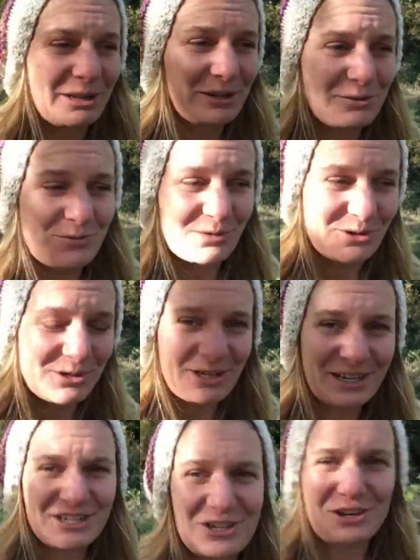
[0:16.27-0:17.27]
on a little
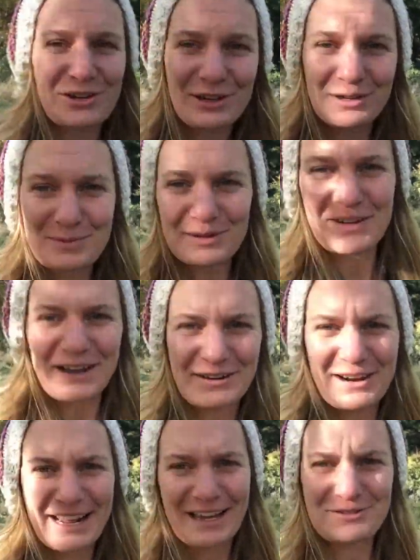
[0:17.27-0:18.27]
walk, show you a little bit of our
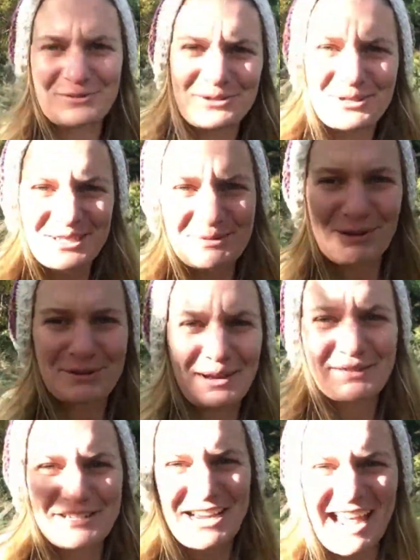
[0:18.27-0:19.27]
great outdoors whilst
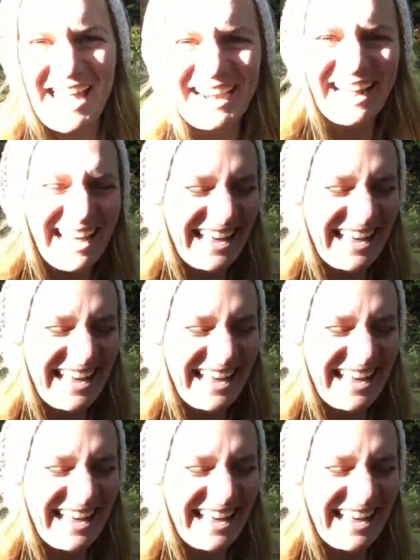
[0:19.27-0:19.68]
we have a chat.